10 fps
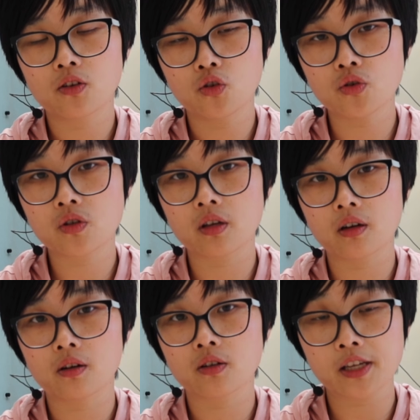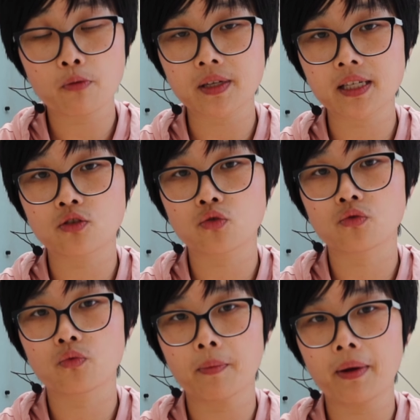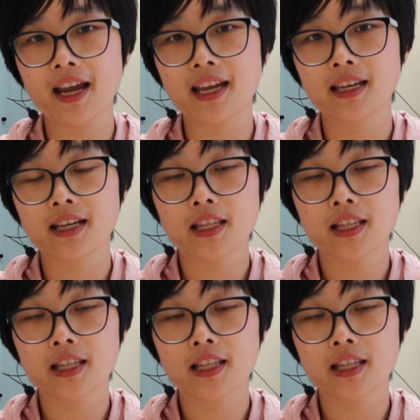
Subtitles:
used the sale proceeds to repay